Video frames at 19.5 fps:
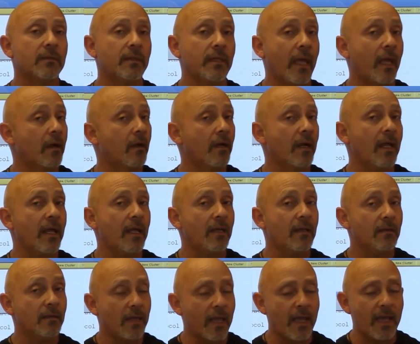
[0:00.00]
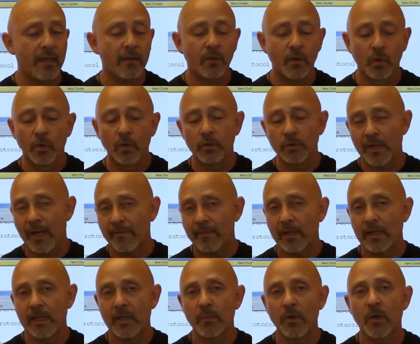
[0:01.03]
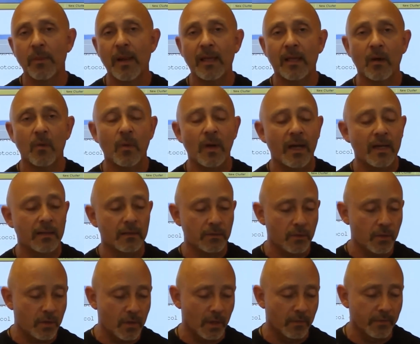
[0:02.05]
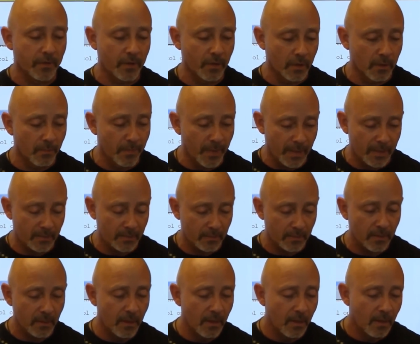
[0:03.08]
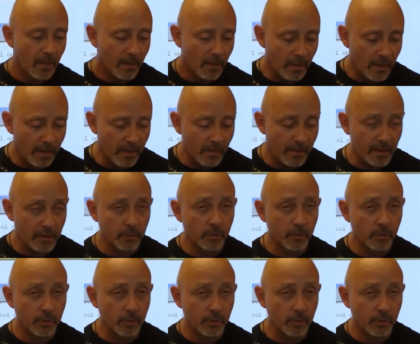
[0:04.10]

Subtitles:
Yay or nay? Yay, cool. You have it in email, black and white. You cover your butt. All right?